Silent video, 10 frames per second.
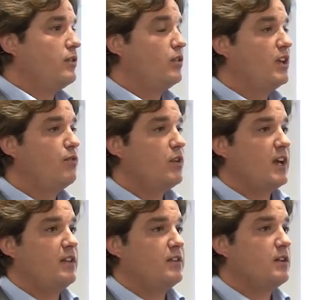to give you an
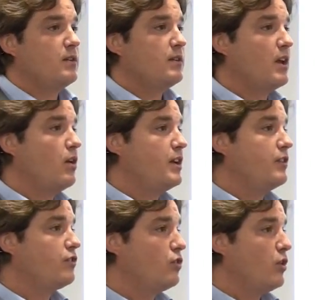idea,
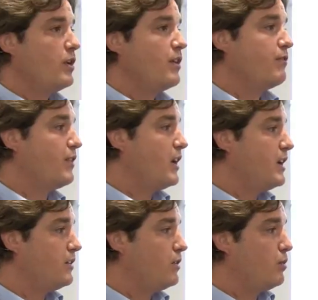nowadays soy
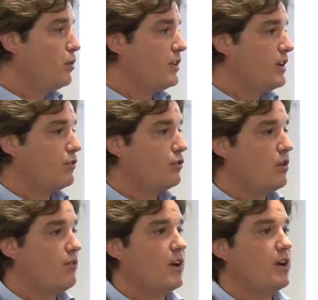varies, the protein of
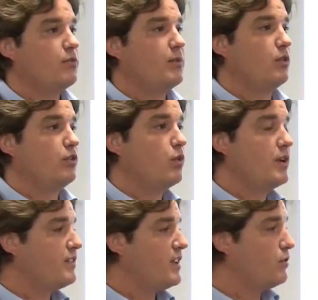soy varies between
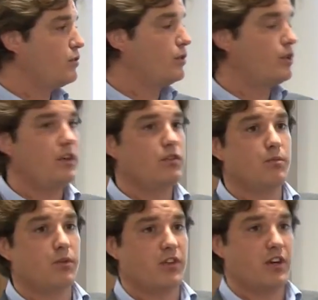27 to
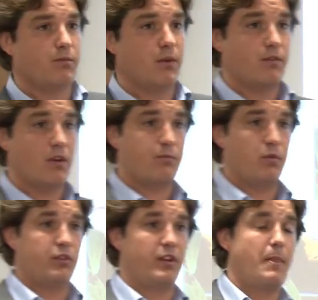32% of, of, of
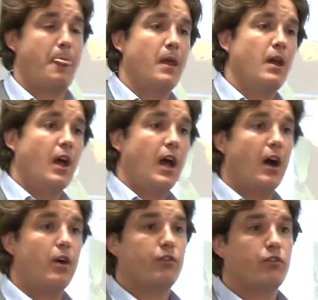protein.
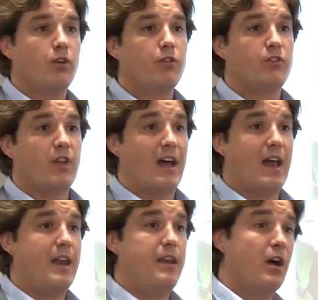Our
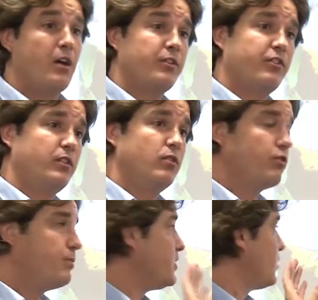are not a single
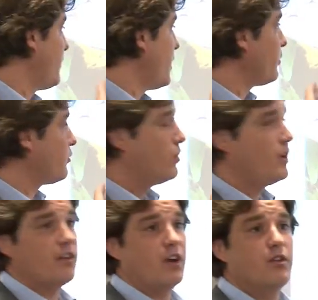species of our soy
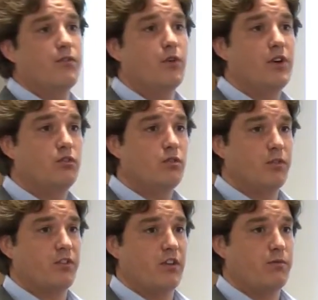is under
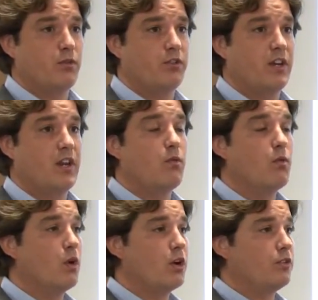42% of protein, and
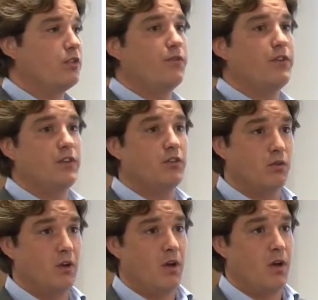we work until
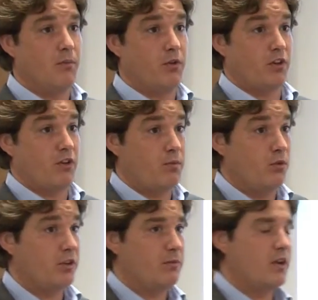52% of
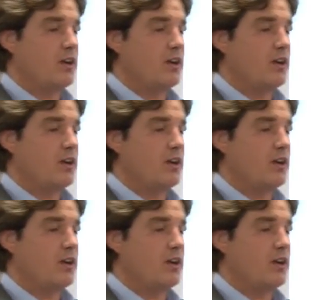protein per